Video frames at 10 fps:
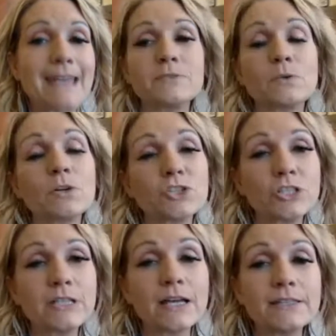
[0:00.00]
So what
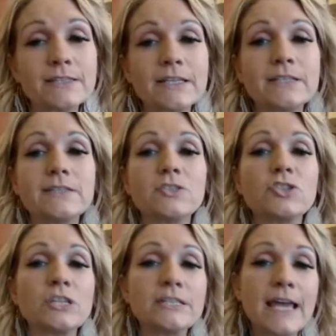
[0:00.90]
she does is
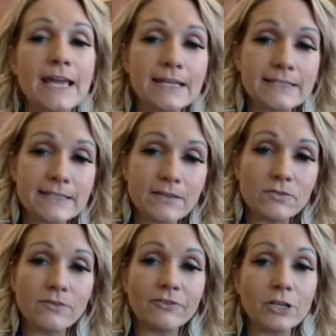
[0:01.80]
she takes
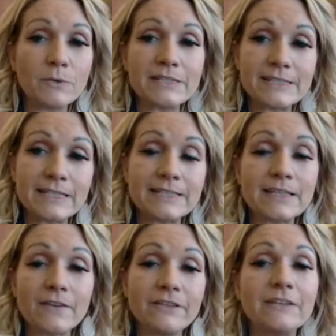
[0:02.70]
the frequencies
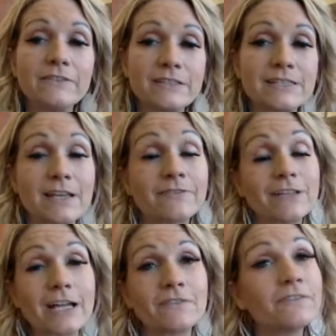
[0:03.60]
of even stuff
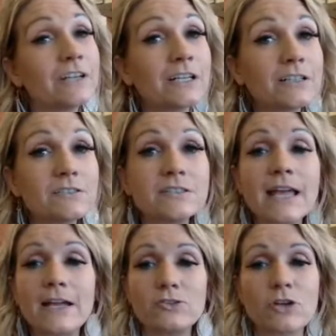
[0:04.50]
like fears
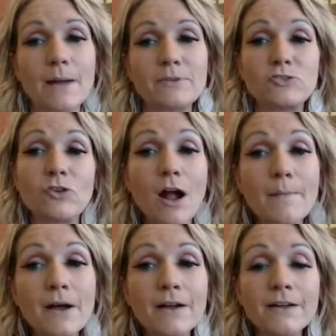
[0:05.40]
and trapped
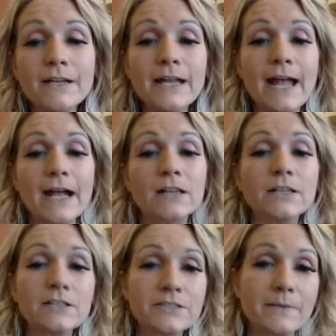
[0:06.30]
trauma and
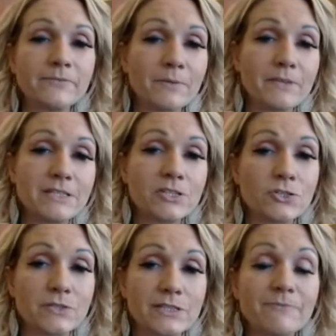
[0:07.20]
clears them from the
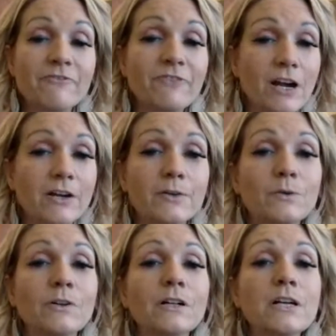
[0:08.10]
tissues. It's very
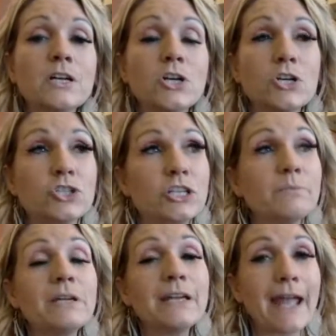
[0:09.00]
cool. She
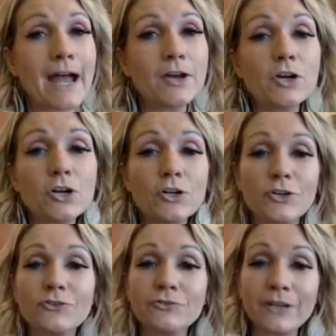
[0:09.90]
began her
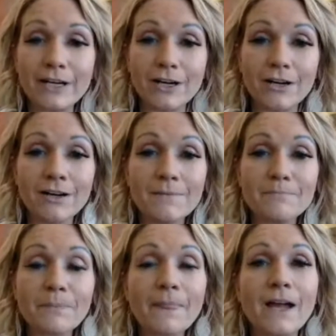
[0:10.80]
career
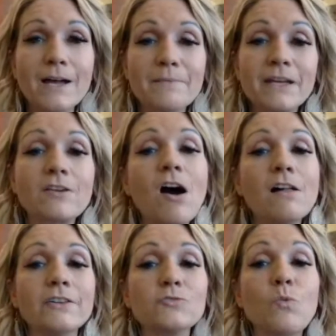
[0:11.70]
in
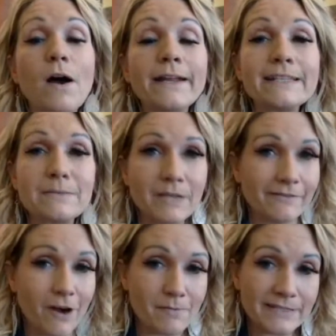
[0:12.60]
college wanting to be a
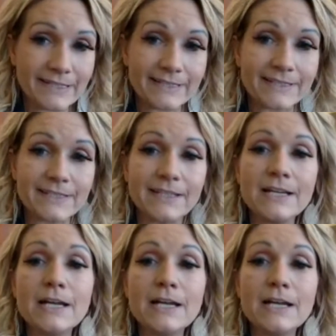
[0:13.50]
pharmacist.